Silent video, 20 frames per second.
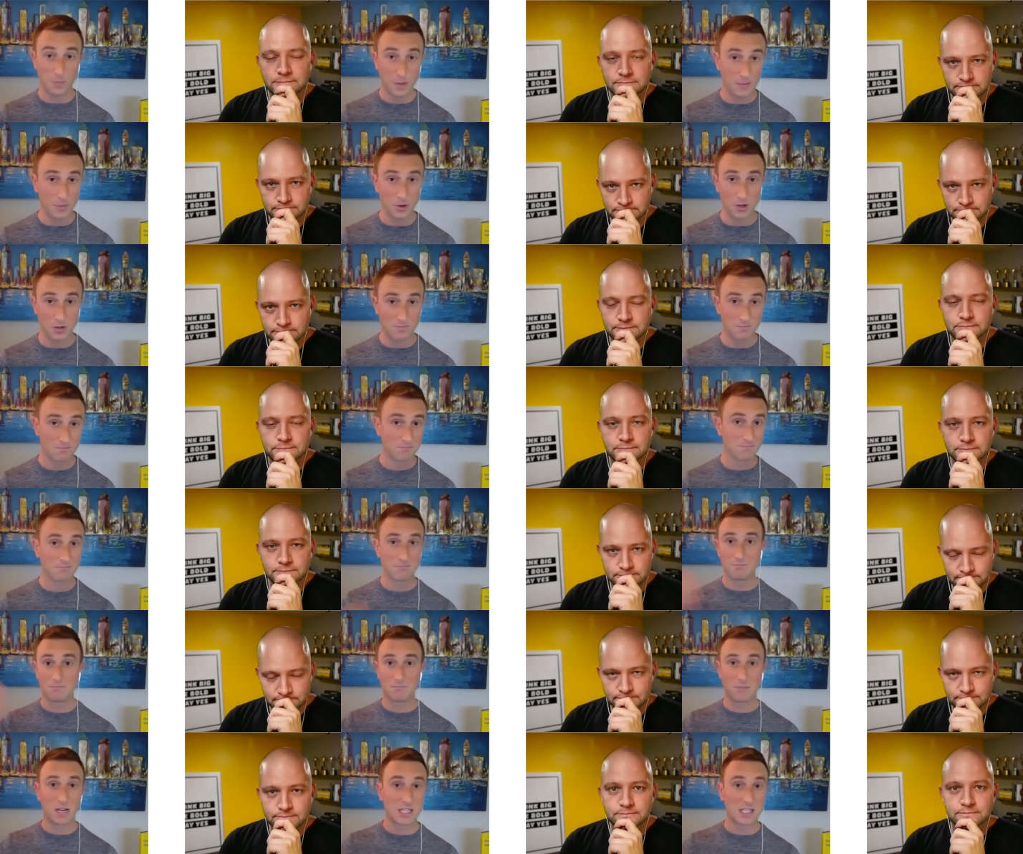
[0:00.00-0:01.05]
Speaker 1: Other people,
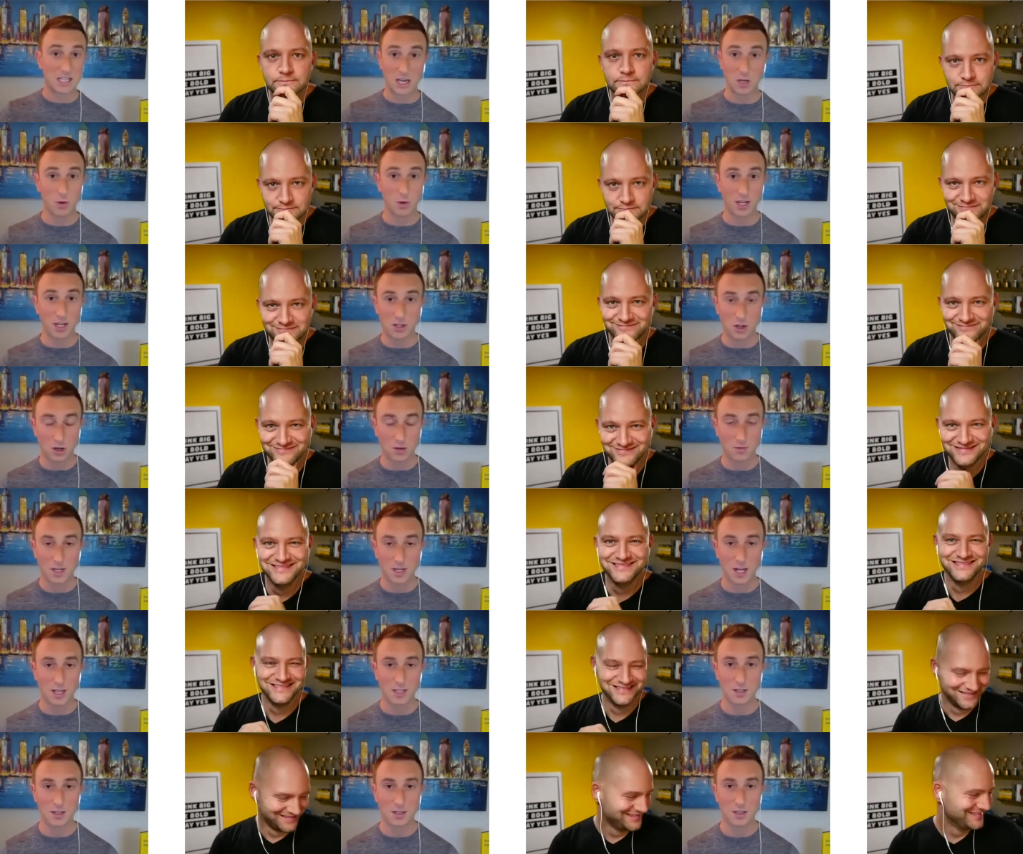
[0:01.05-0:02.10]
extenuating
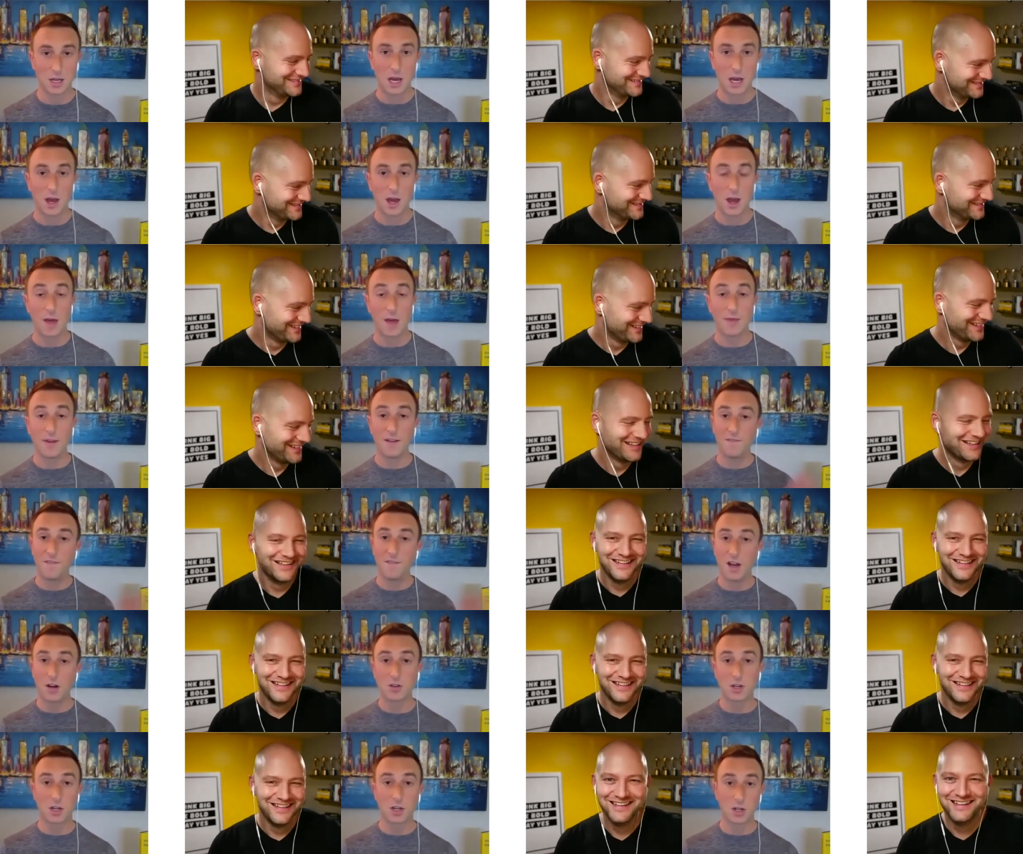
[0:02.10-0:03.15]
circumstances, and they
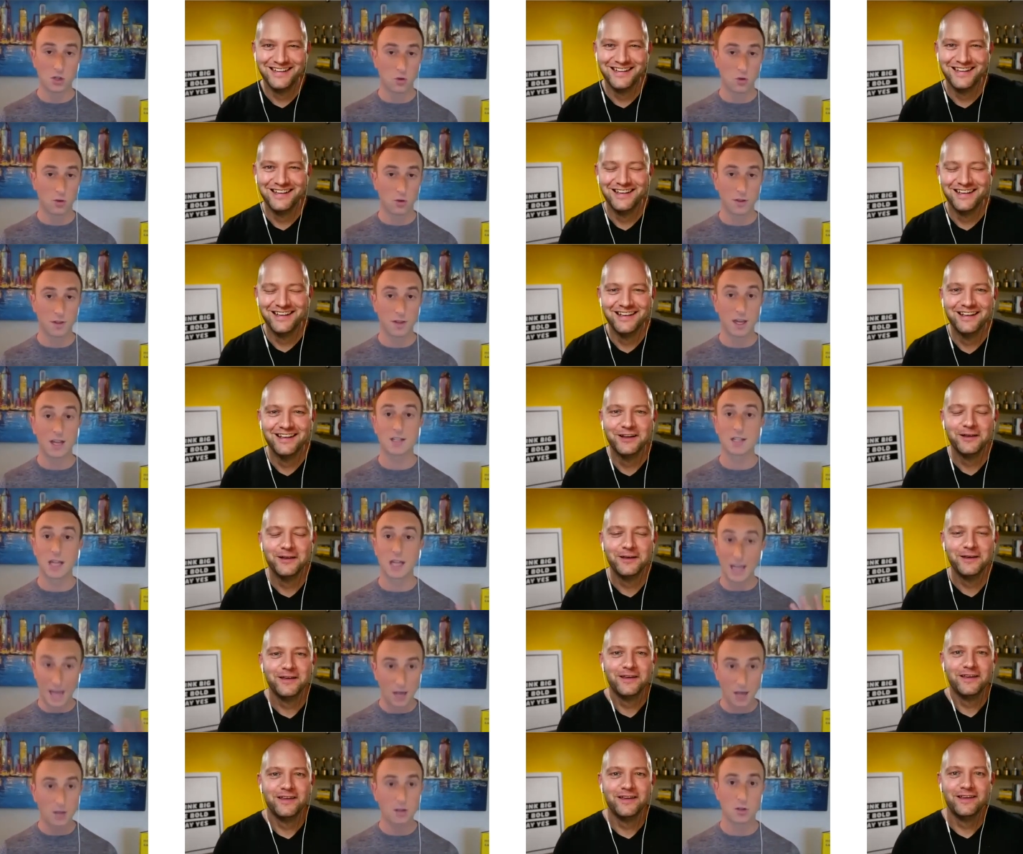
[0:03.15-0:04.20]
fail to control the
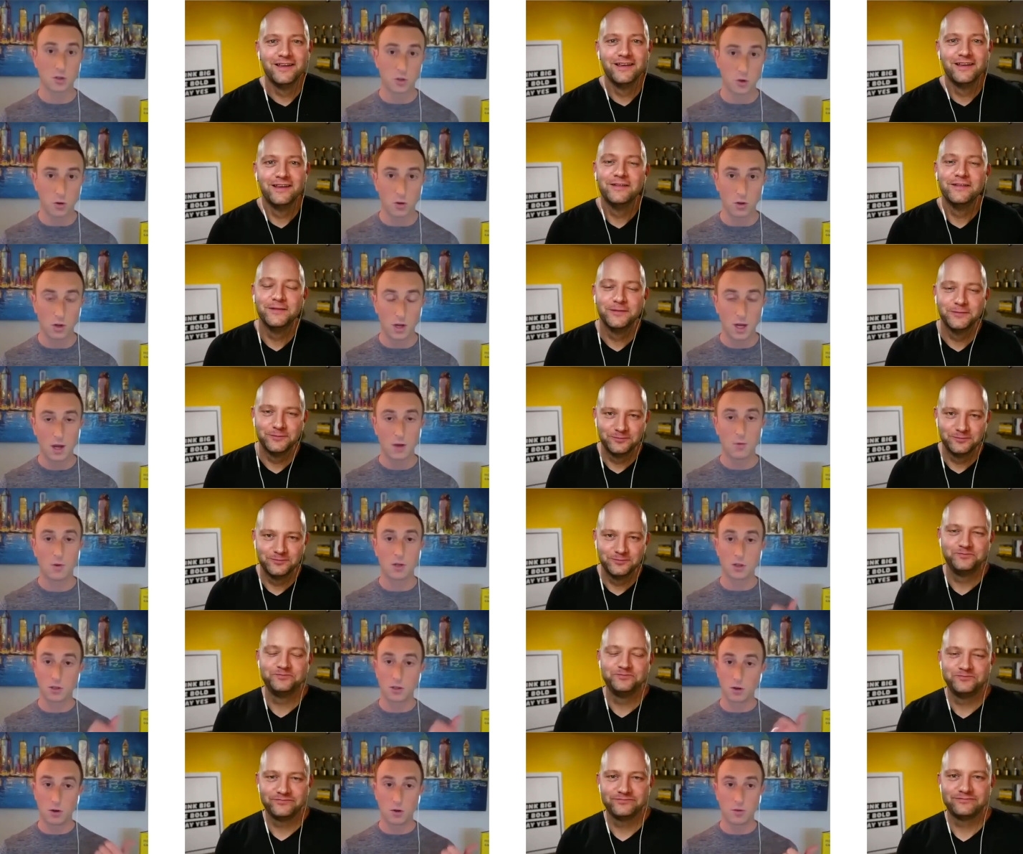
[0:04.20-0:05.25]
things they can control,
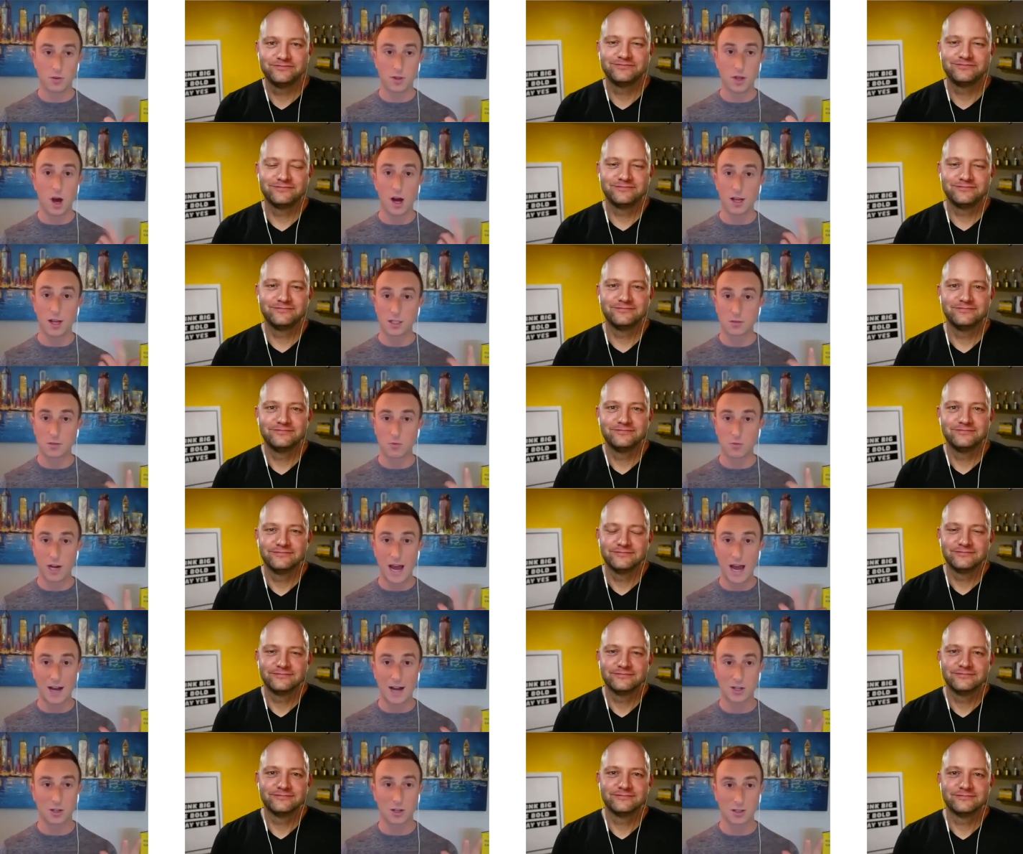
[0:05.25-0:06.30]
which are their own thoughts,
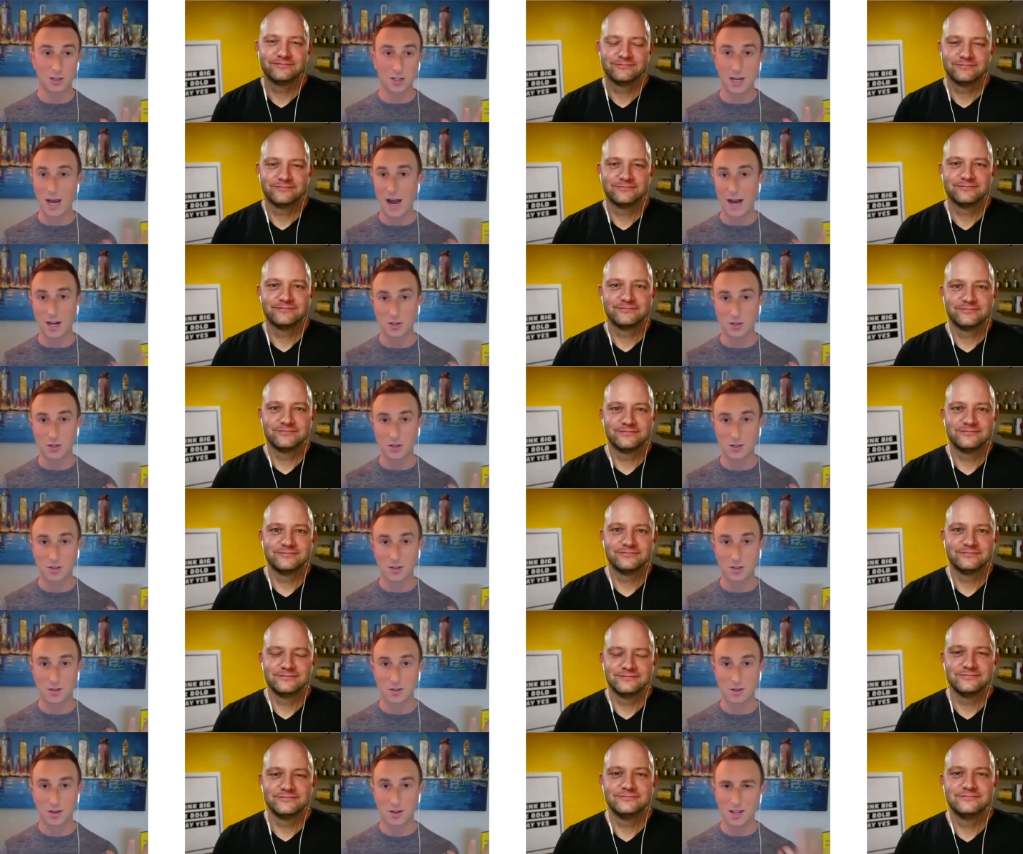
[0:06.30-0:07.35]
reactions, and
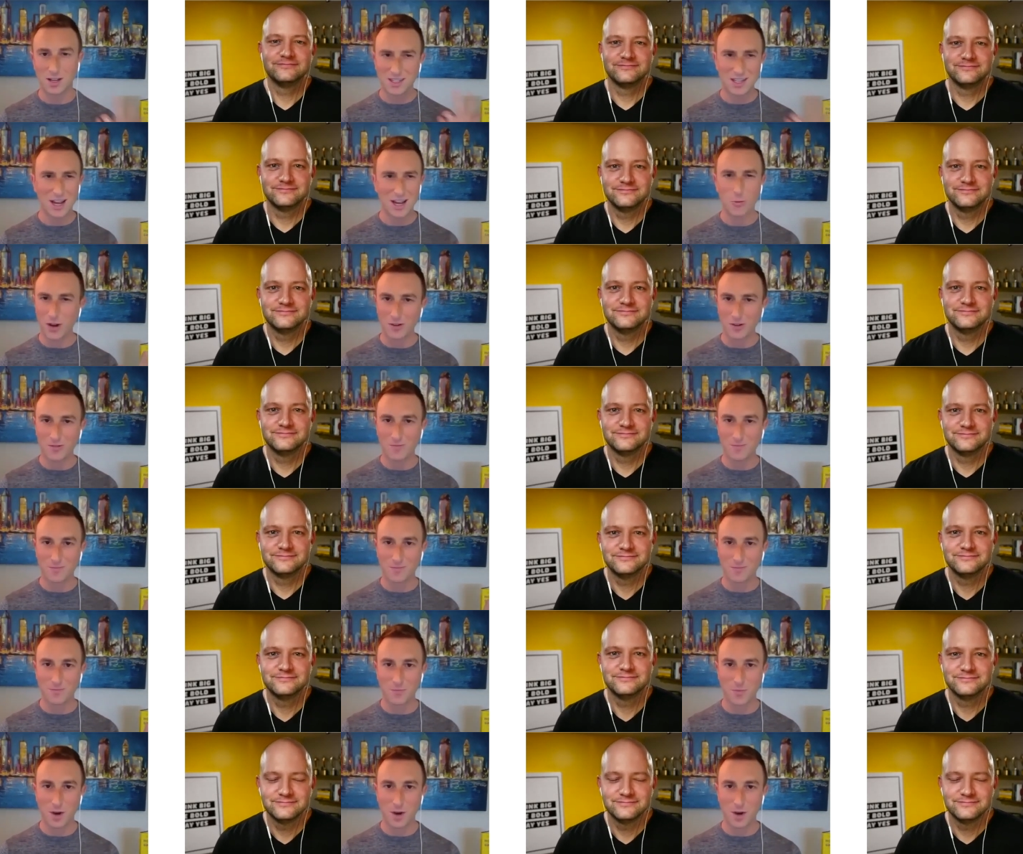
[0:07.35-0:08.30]
actions. Isn't that weird?